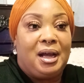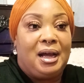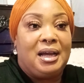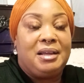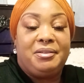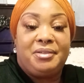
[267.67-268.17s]

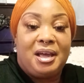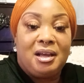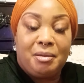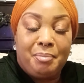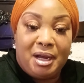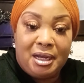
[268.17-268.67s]
I
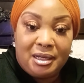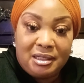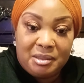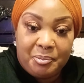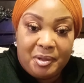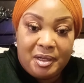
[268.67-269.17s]
thank my
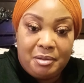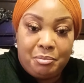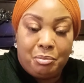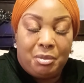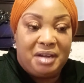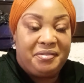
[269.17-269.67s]

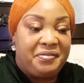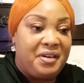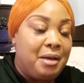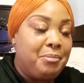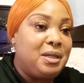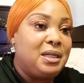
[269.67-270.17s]
husband, my
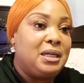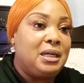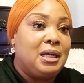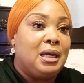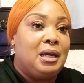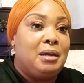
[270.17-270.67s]
family,